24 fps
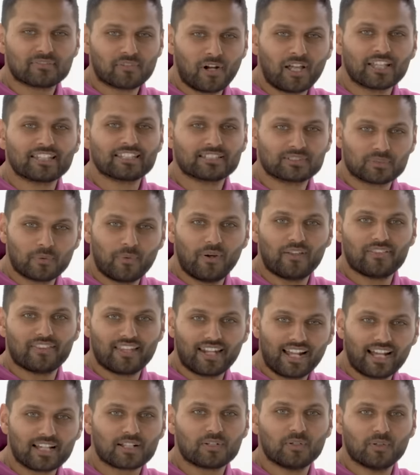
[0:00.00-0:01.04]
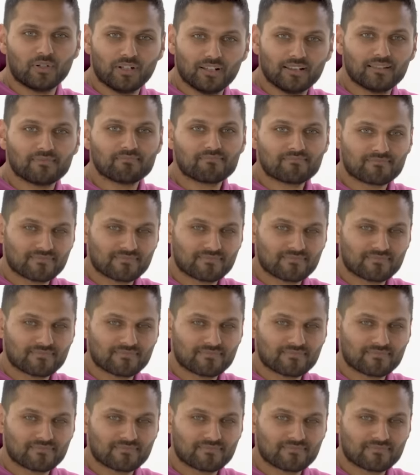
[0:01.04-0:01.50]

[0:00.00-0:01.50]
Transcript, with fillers: Radhi's the one that I call.